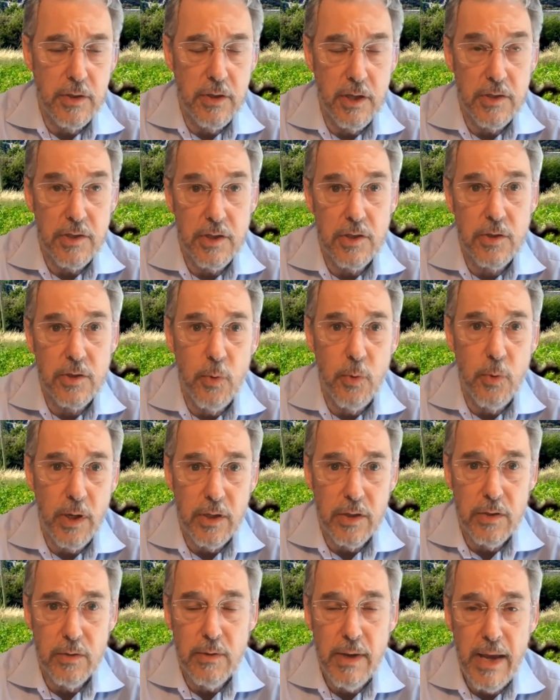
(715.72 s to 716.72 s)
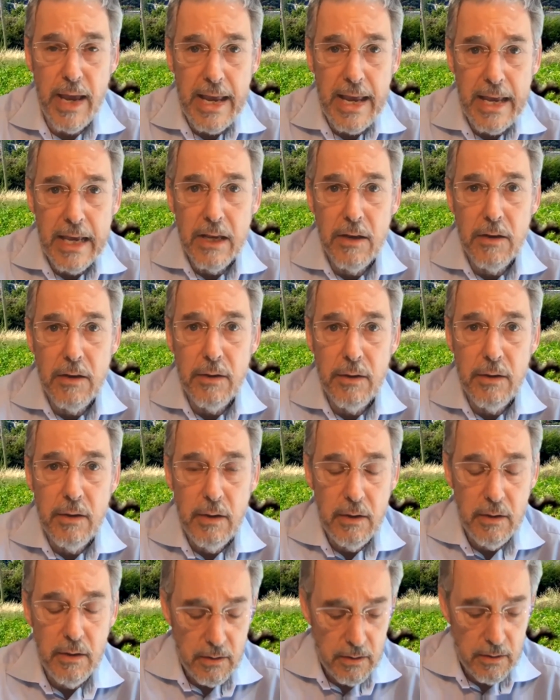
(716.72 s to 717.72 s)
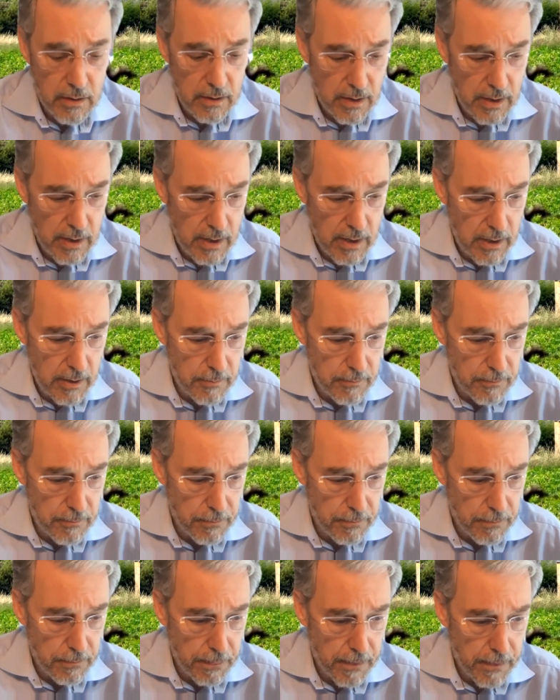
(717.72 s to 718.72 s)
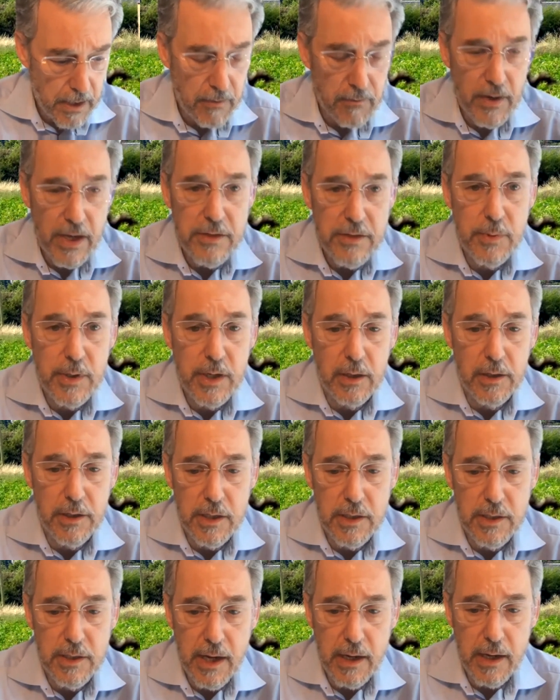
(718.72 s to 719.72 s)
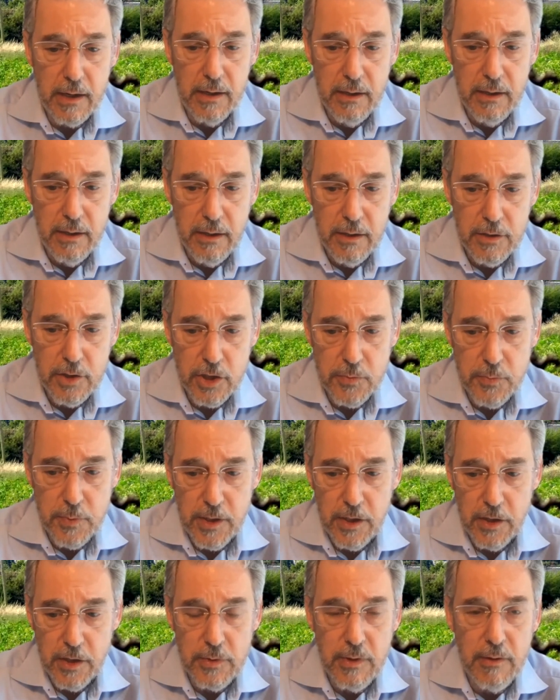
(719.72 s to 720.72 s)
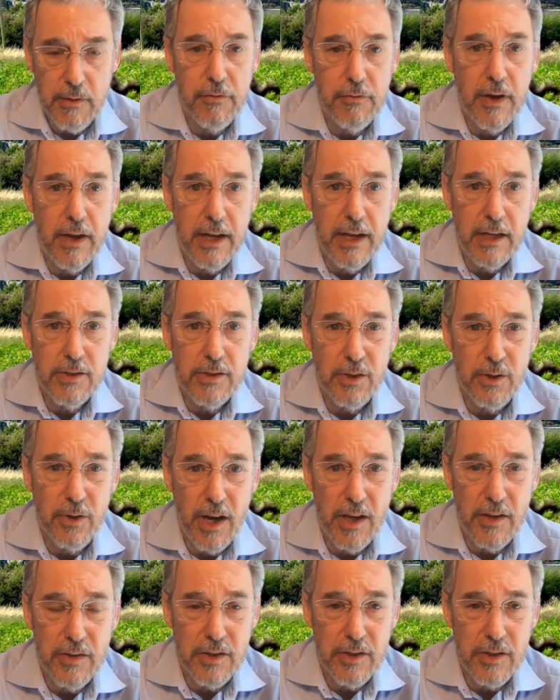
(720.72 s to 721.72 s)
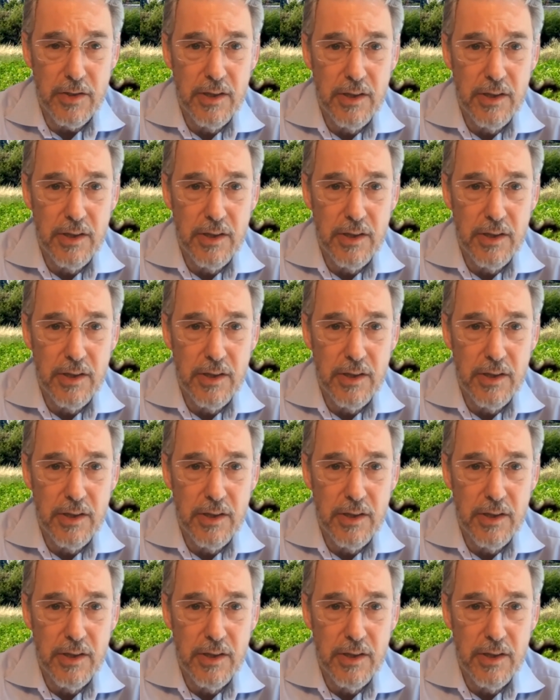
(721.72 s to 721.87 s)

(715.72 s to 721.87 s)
is going to end investment in clean tech just because we have a financial crisis.